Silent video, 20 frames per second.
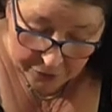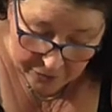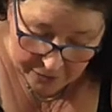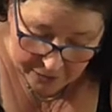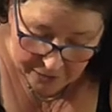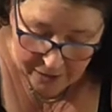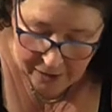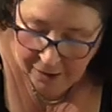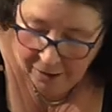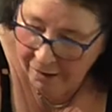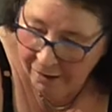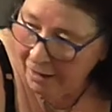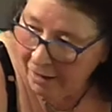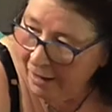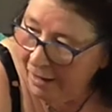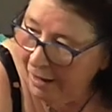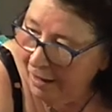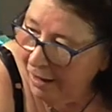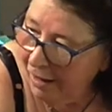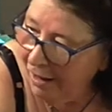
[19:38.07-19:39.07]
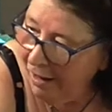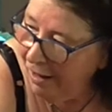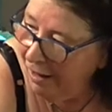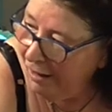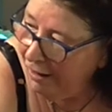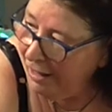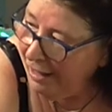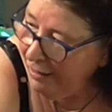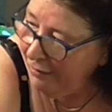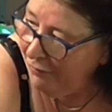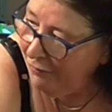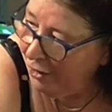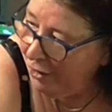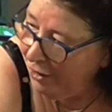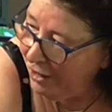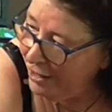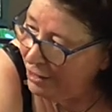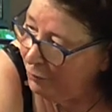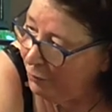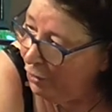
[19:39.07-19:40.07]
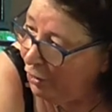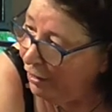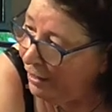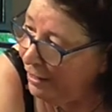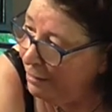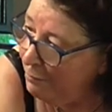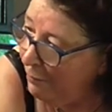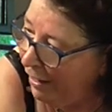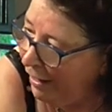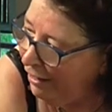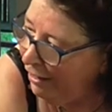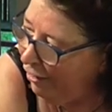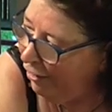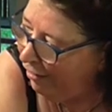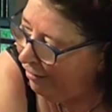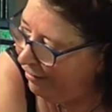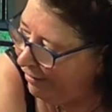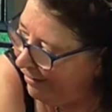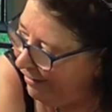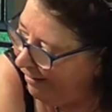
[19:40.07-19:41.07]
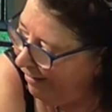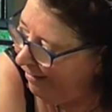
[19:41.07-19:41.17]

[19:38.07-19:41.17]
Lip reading: A liver is working. My God,